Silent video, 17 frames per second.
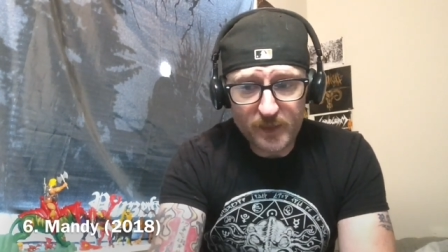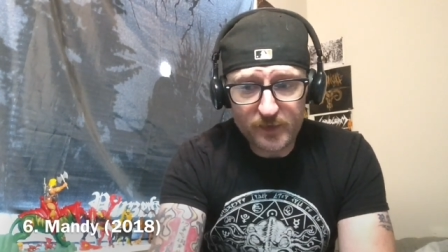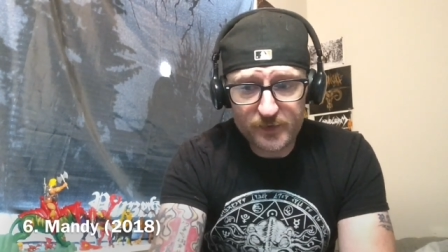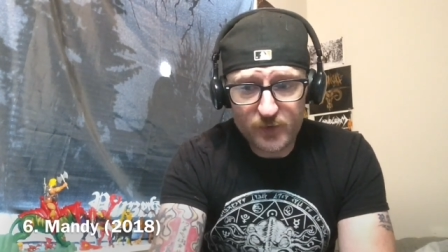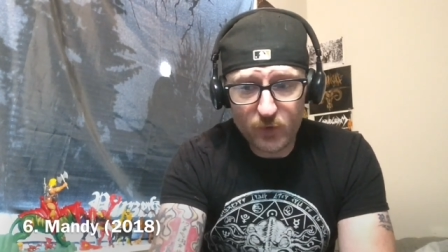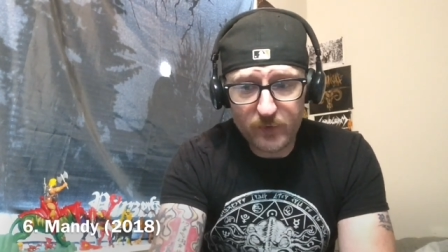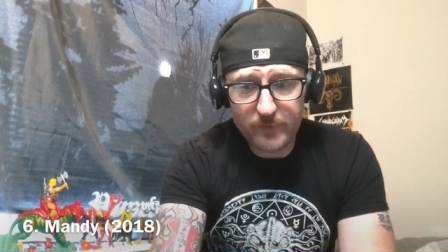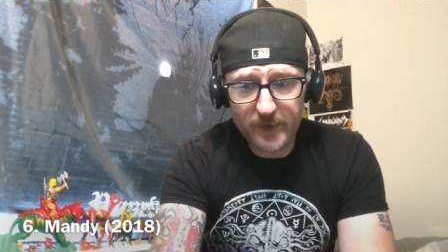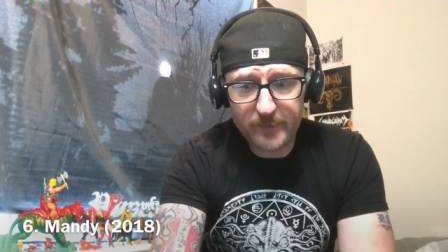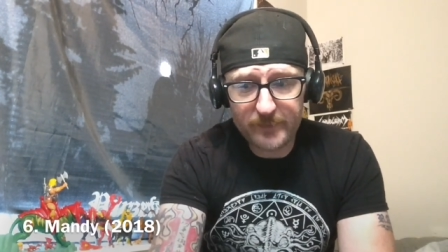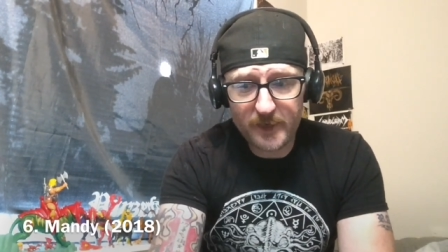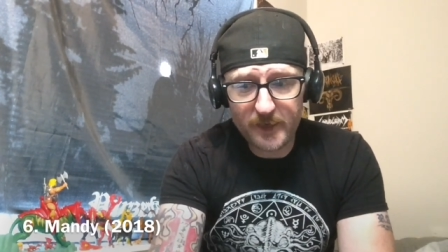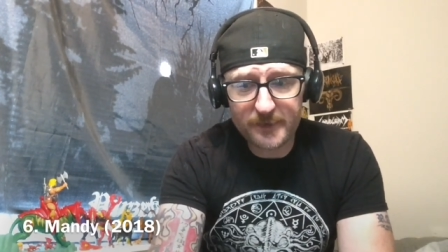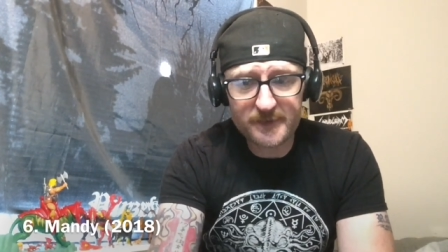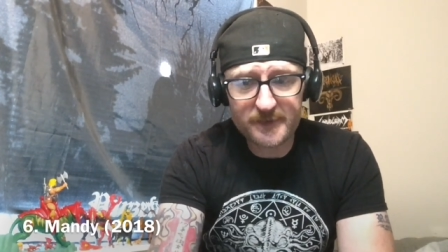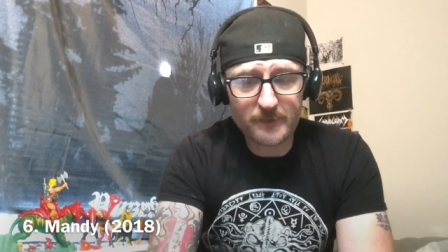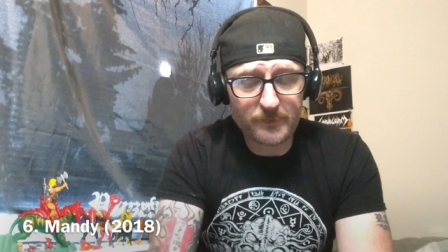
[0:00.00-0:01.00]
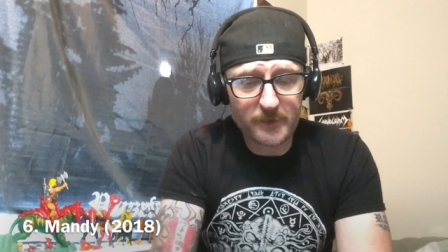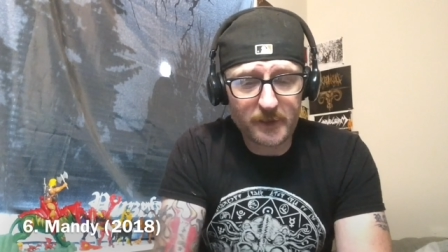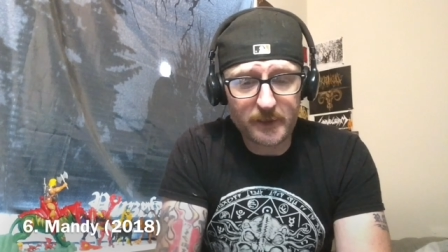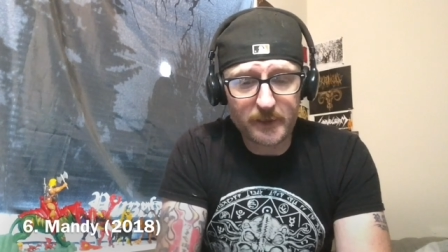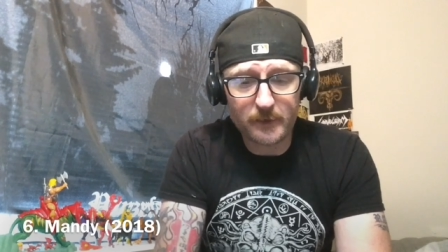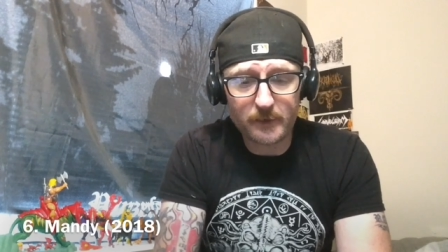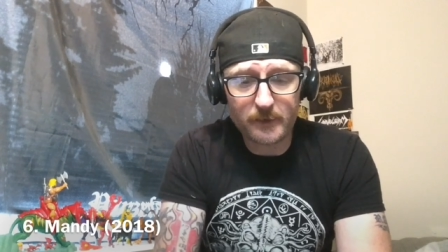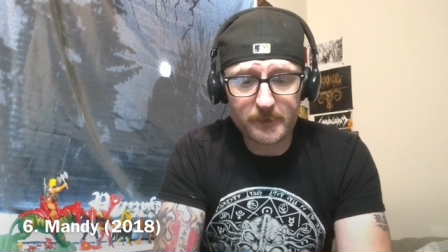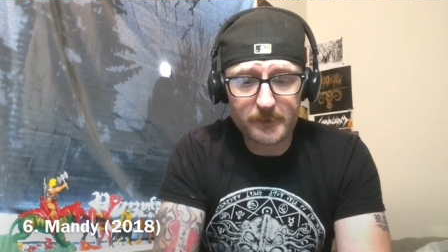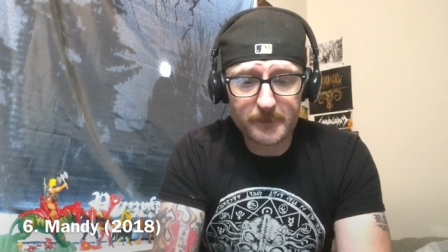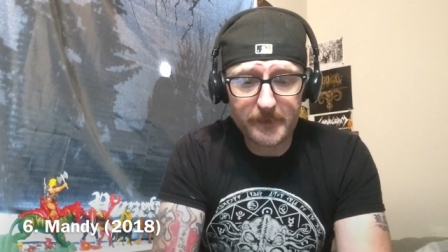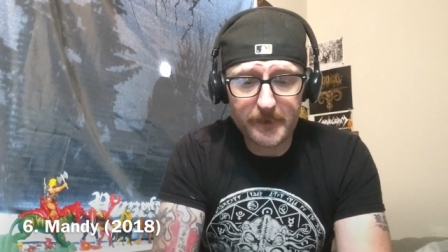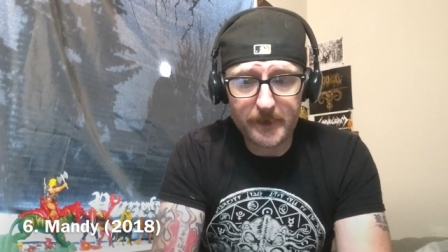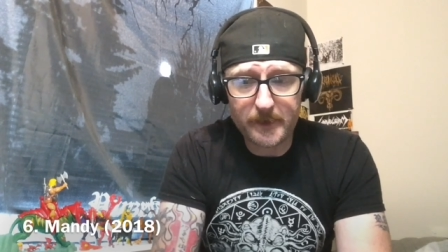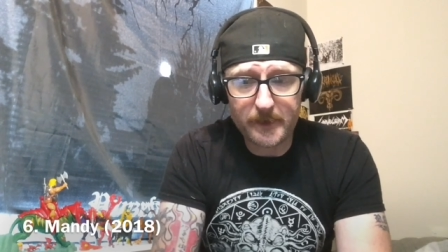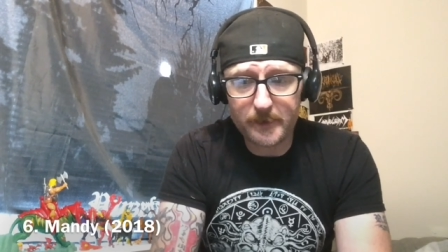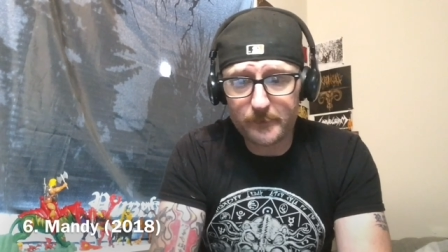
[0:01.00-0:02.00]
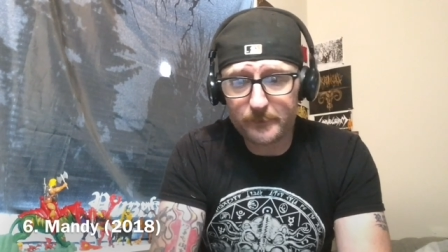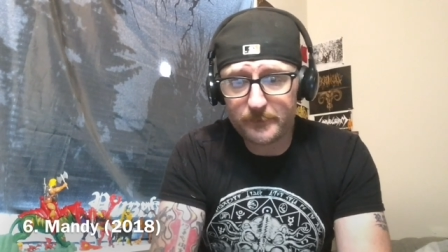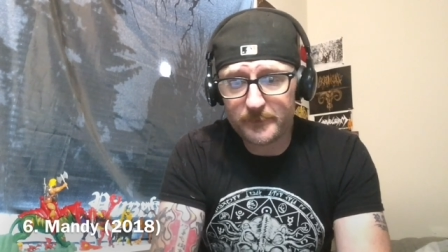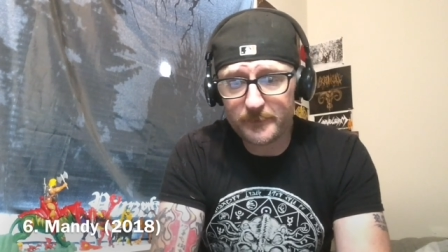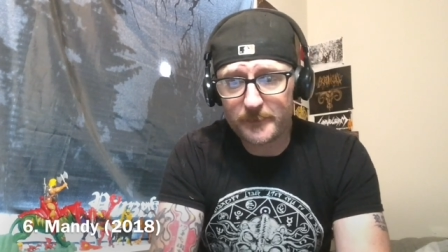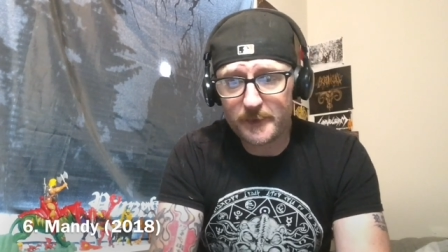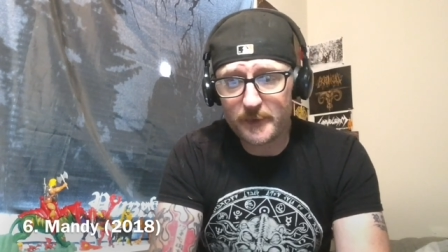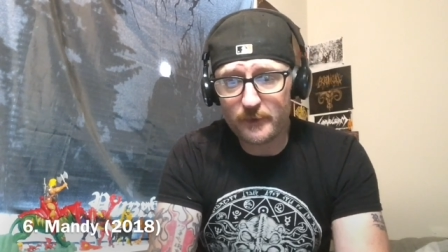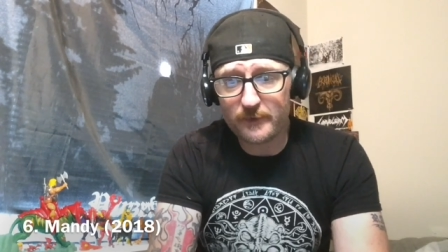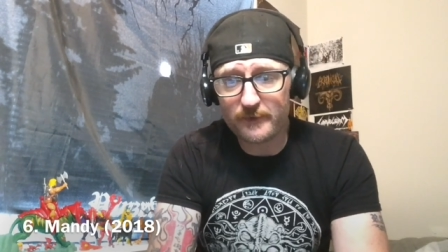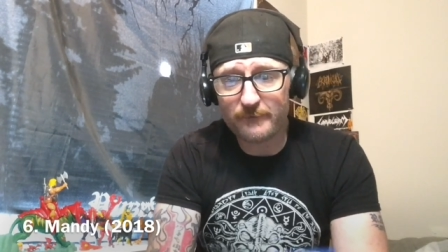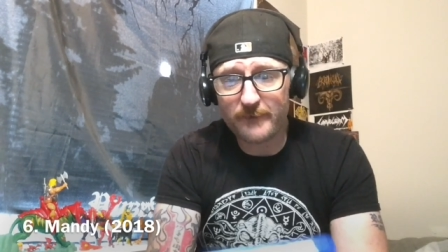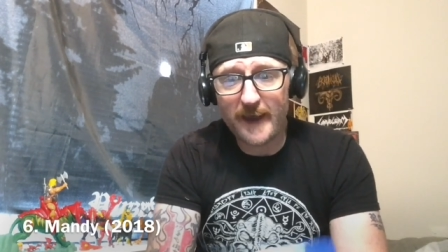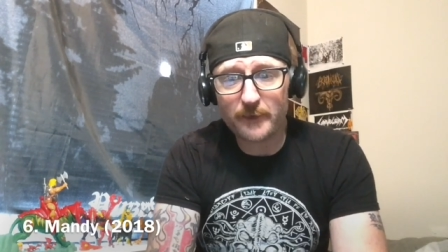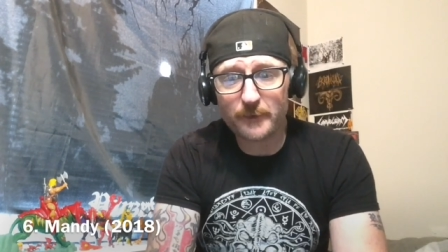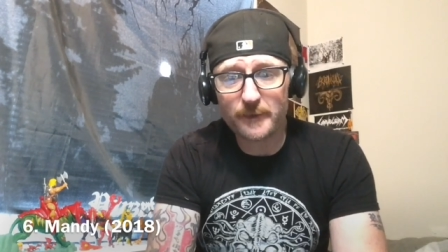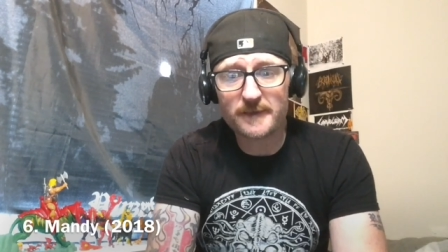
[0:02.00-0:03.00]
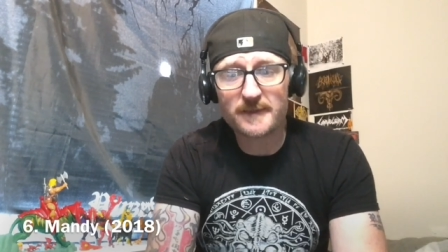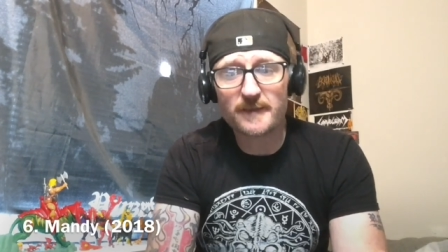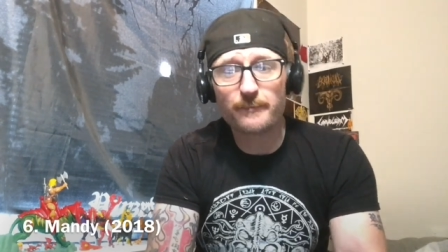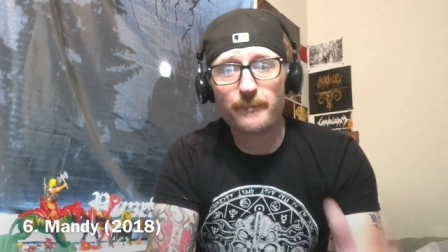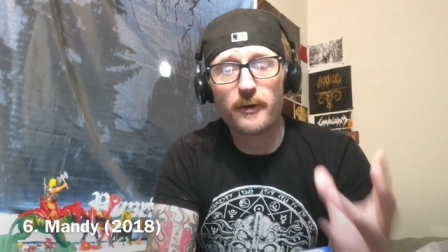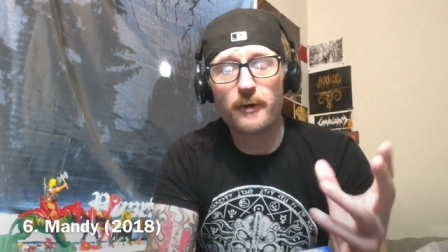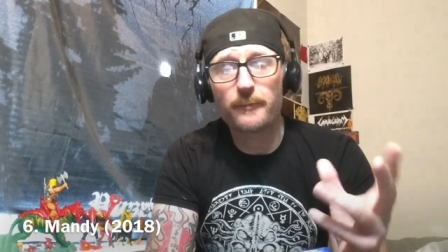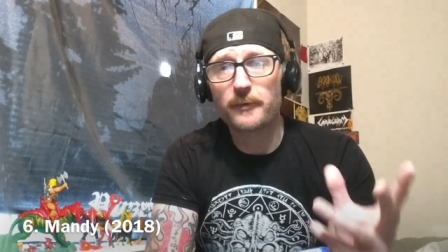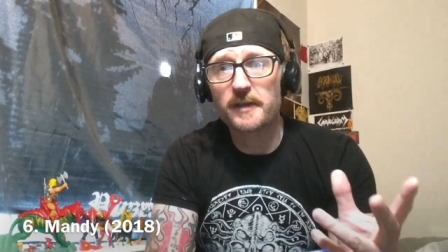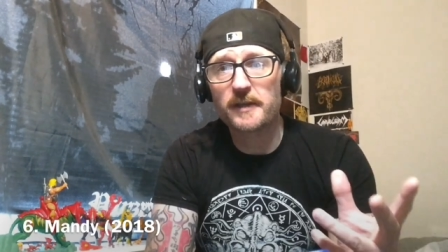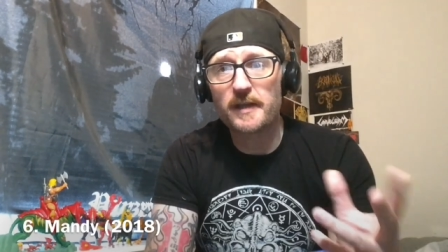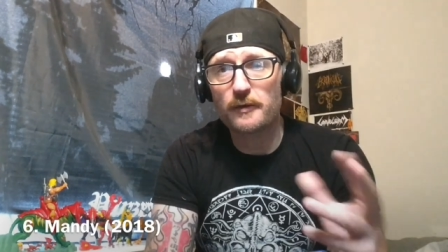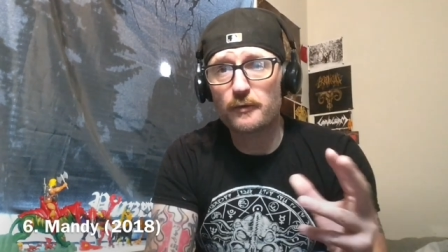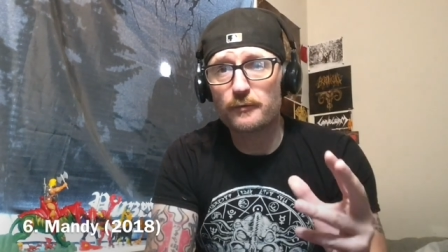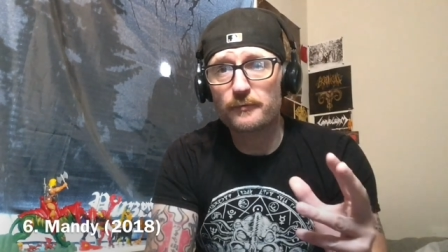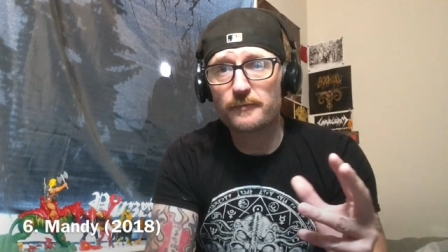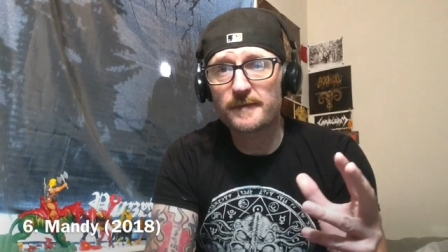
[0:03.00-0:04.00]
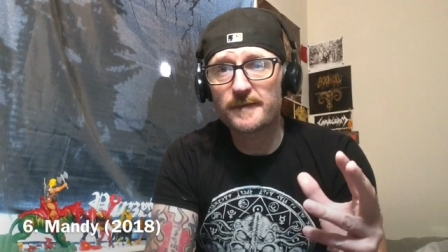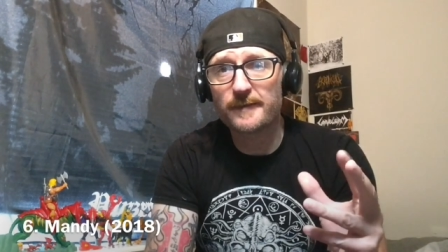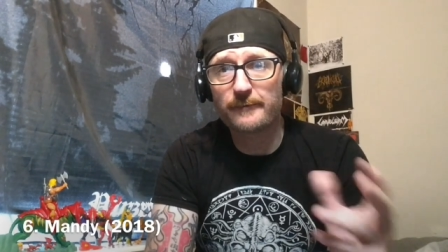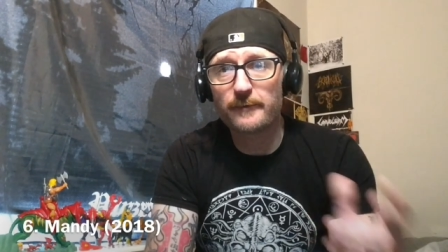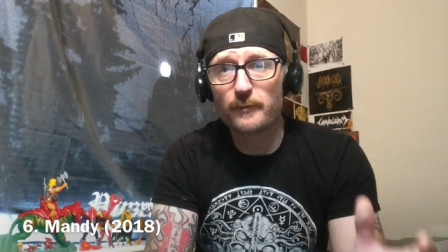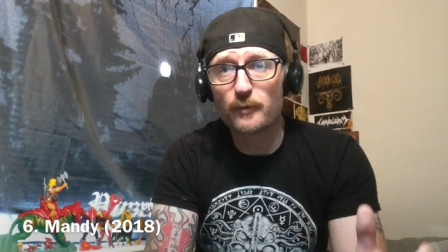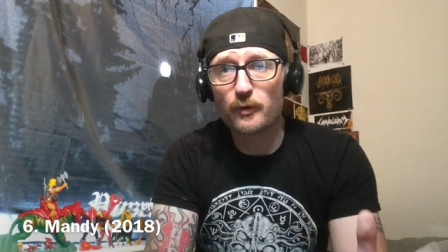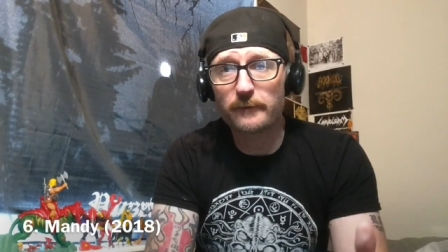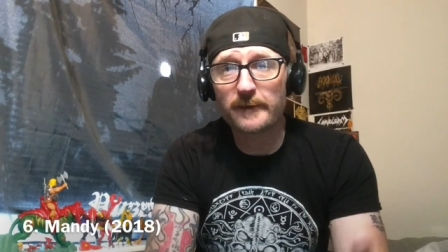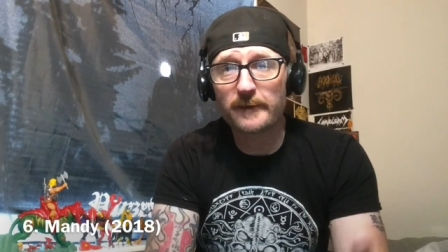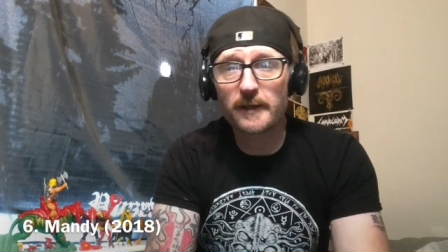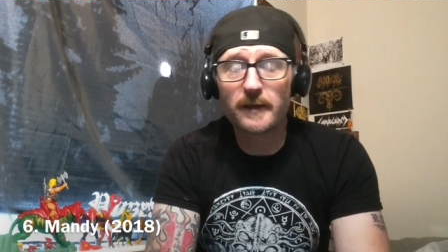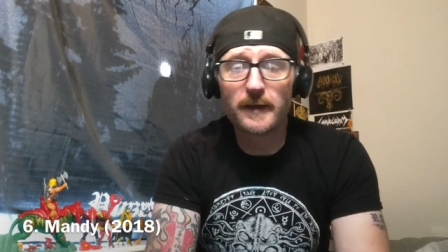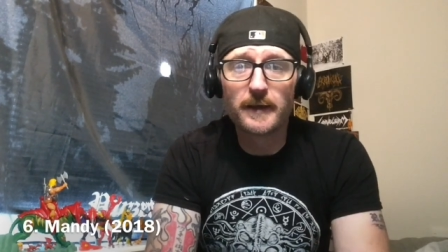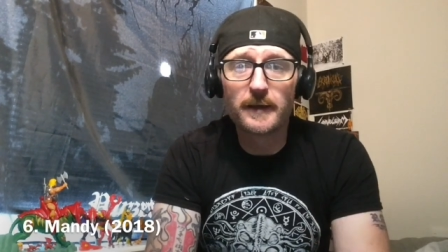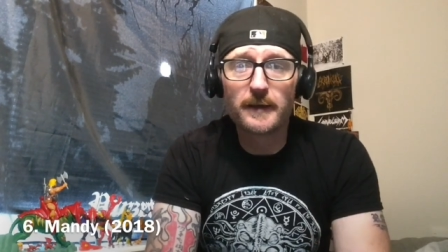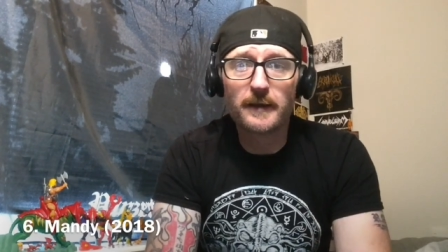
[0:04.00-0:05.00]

so we might be onto something here. Um, you know, the violets and purple hues of the movie,